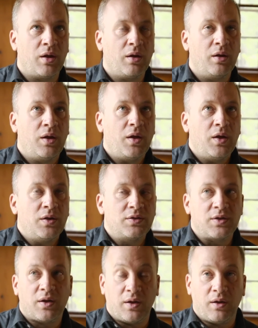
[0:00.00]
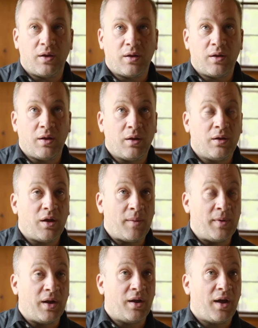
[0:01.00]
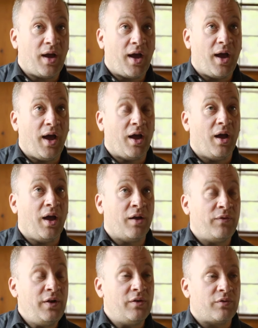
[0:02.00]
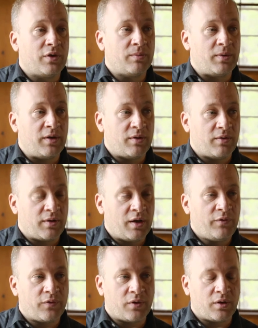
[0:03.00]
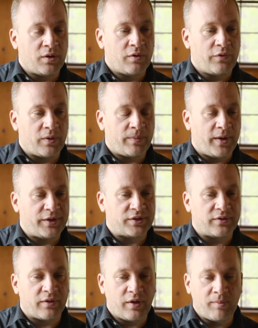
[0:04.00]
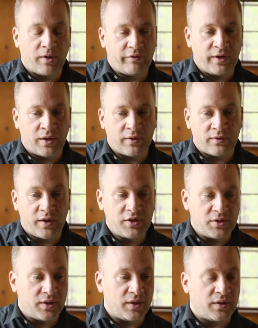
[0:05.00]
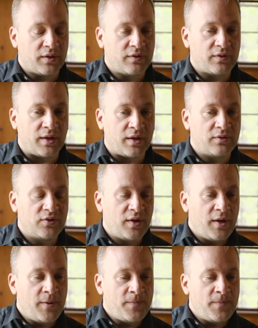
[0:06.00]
Yeah, so yeah, eh, I mean, I, I really want to be there for for patients. I think my realization here is that